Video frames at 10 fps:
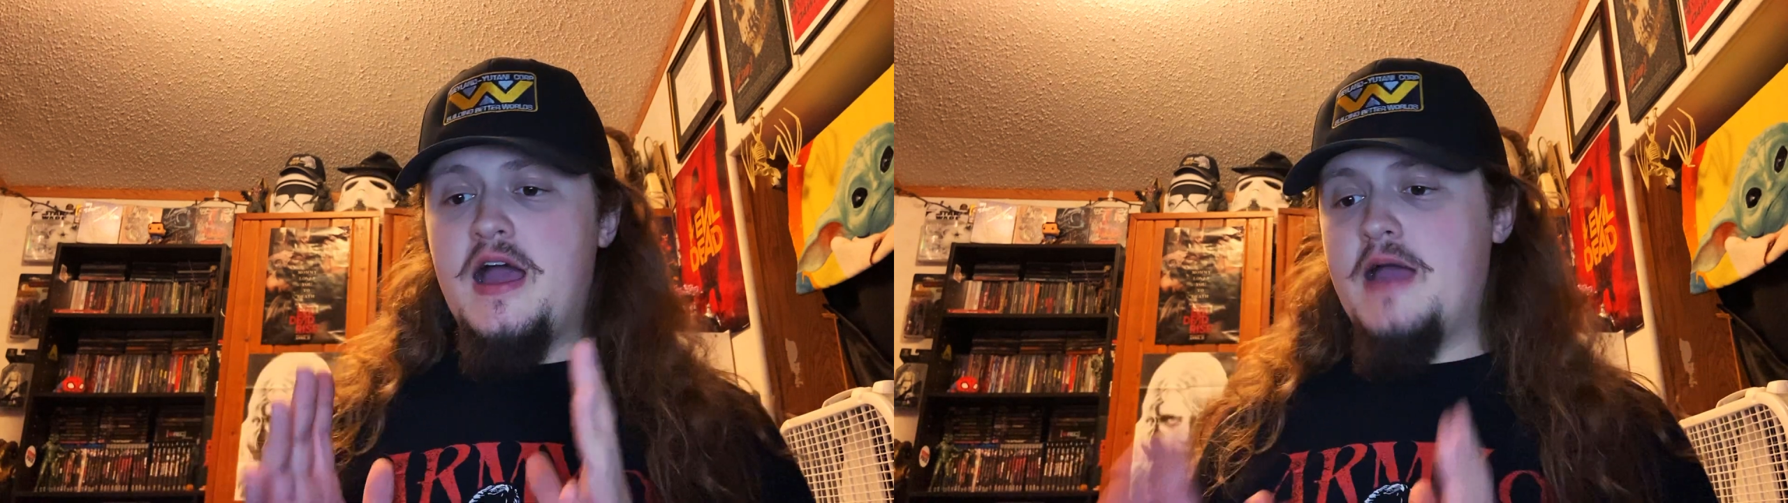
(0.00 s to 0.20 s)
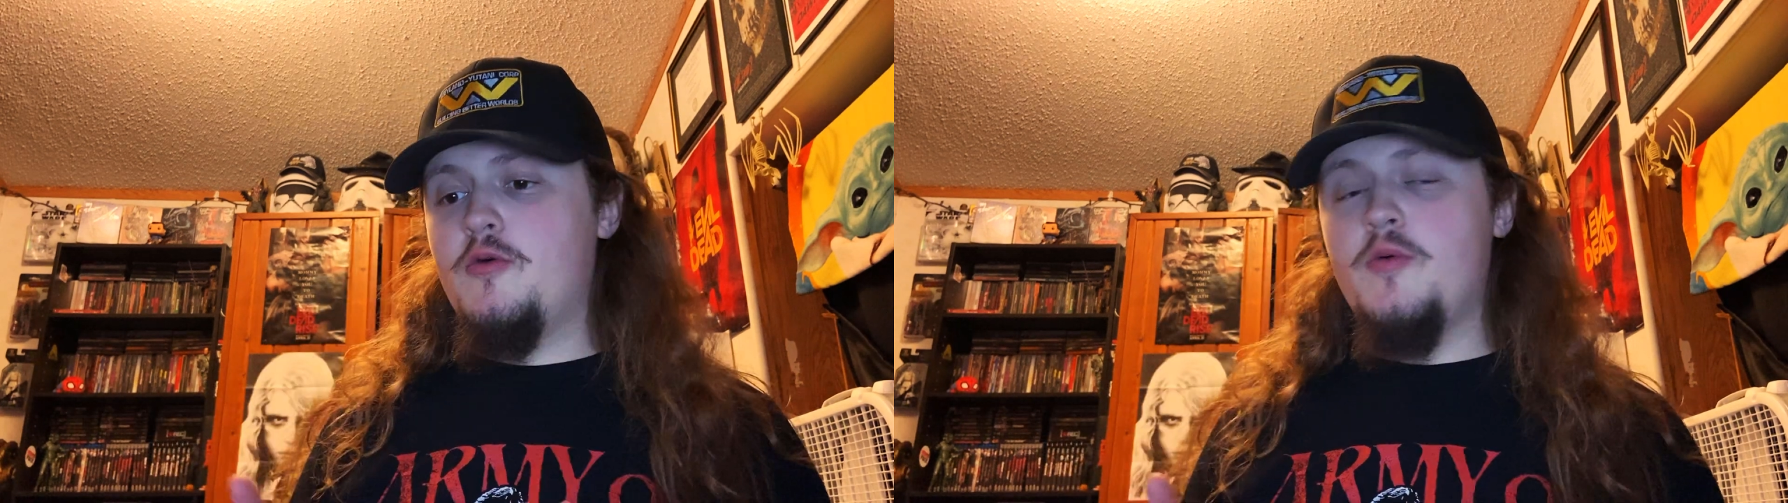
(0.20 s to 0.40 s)

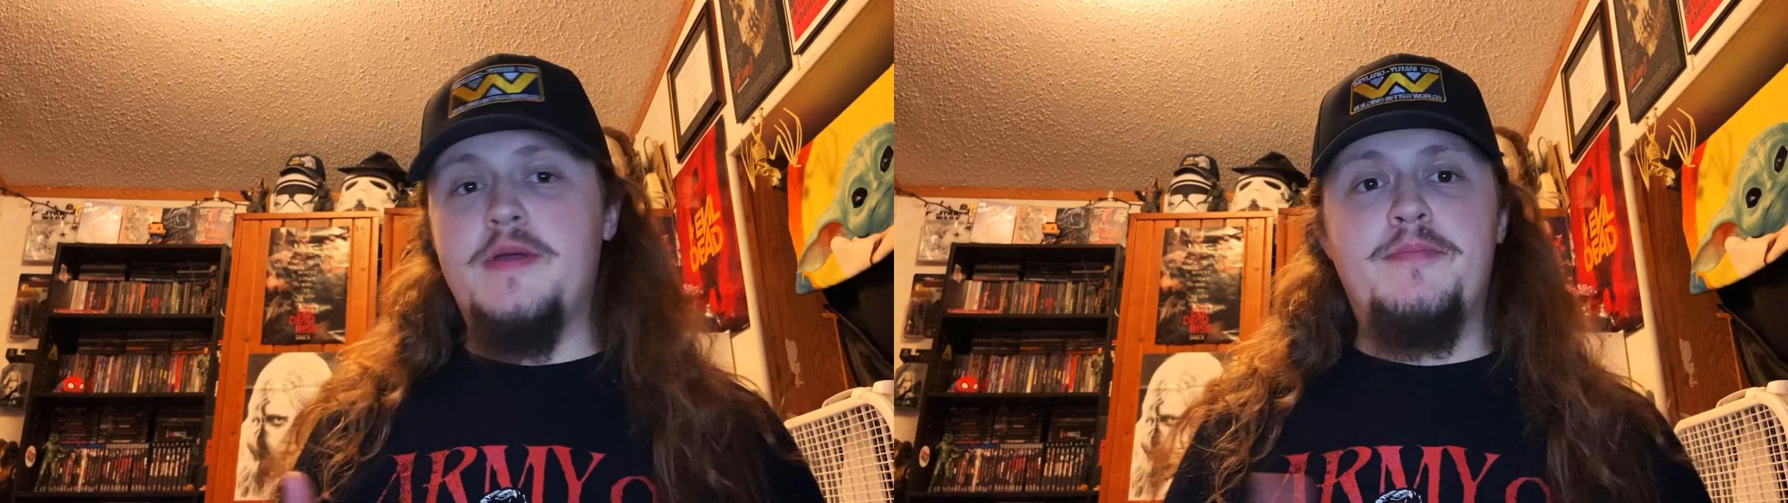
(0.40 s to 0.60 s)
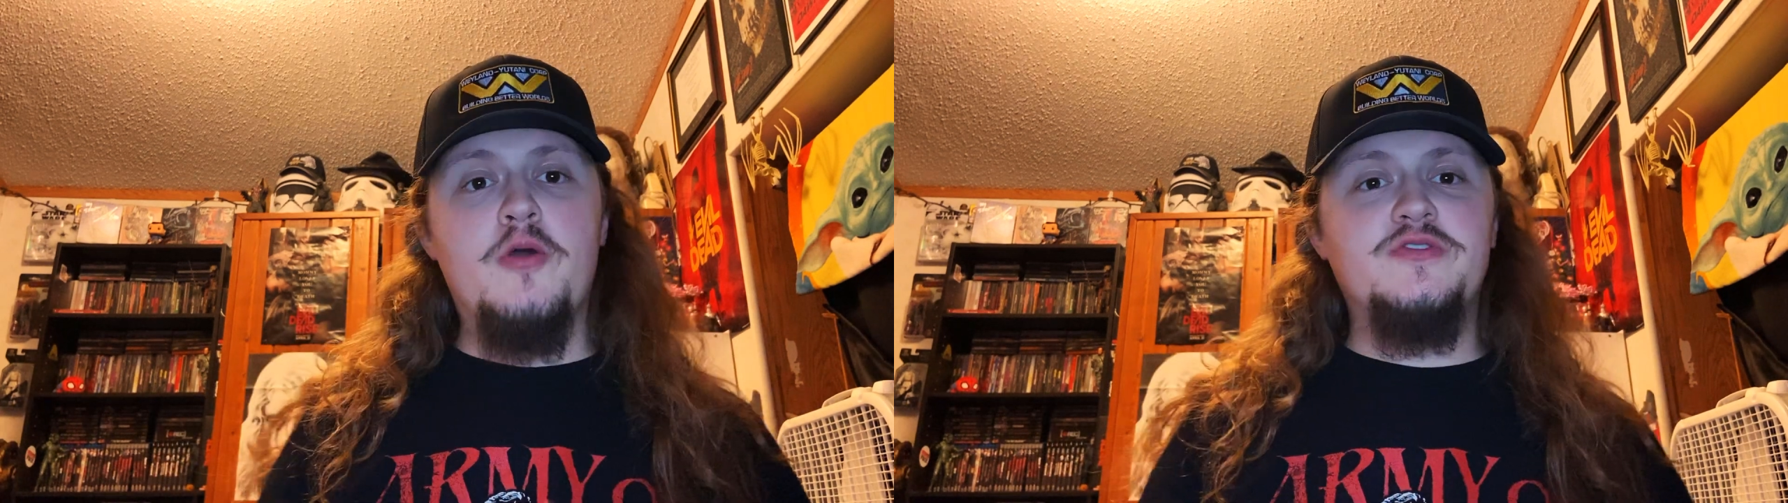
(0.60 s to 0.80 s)
I will
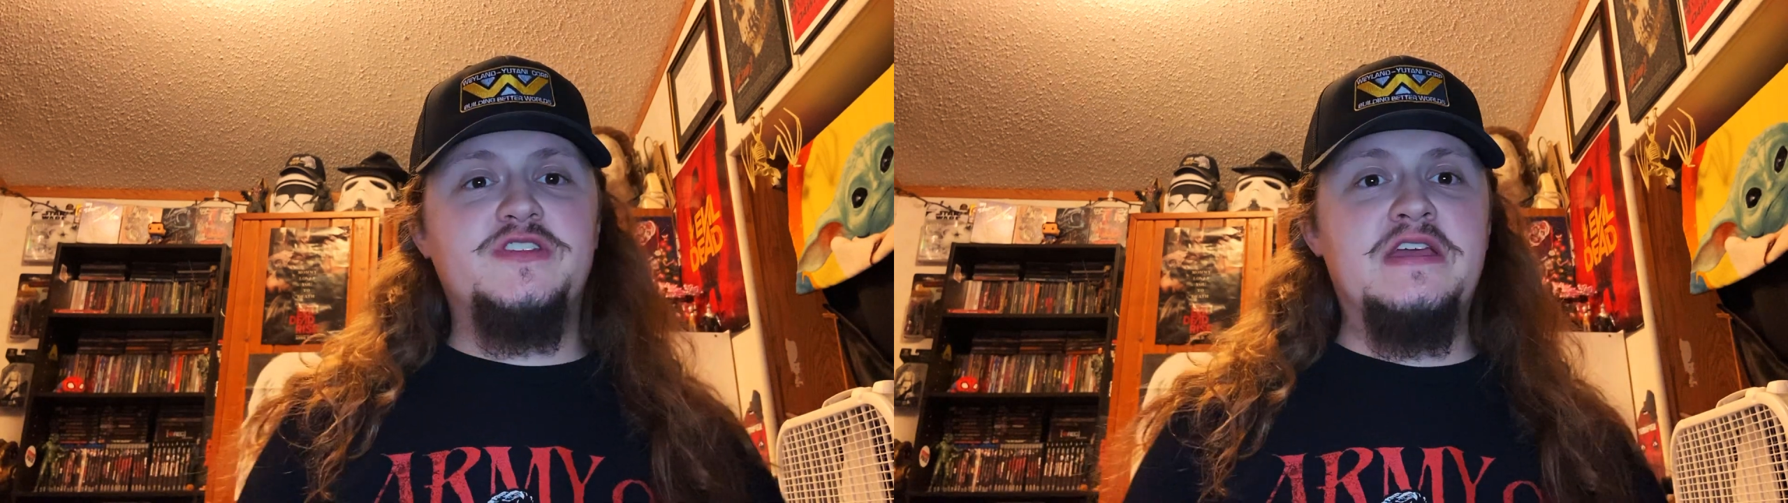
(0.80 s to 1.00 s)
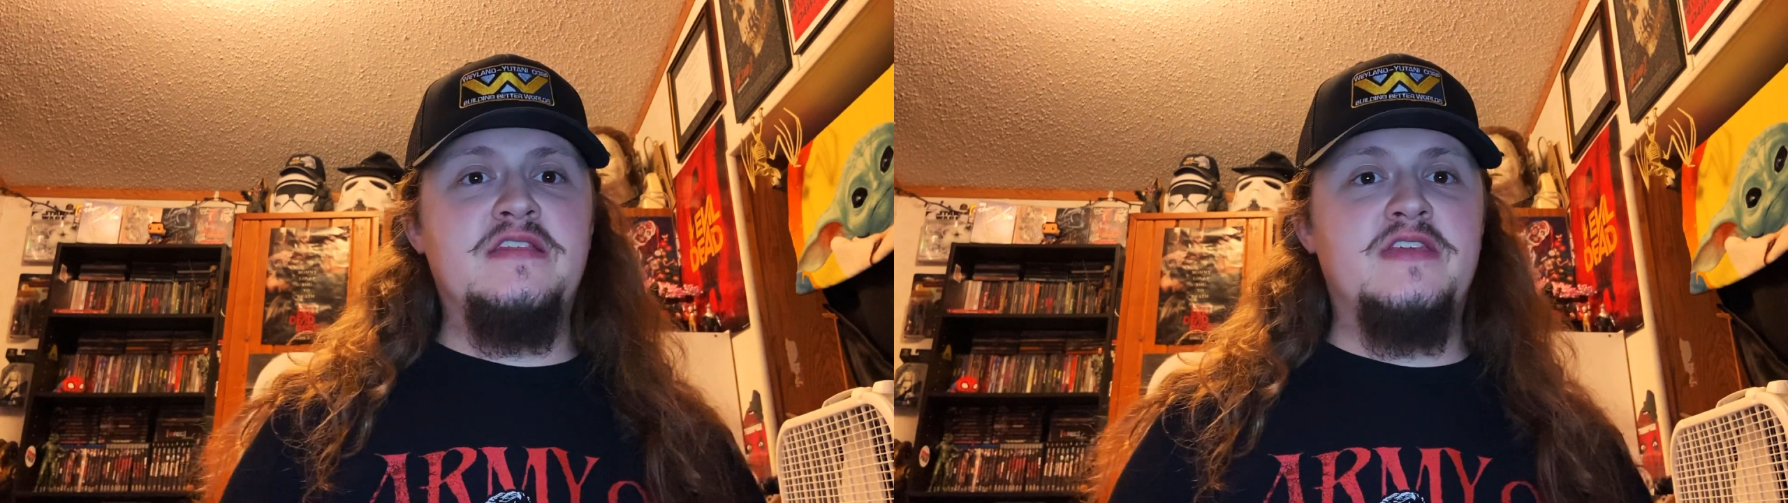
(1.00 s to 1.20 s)
be posting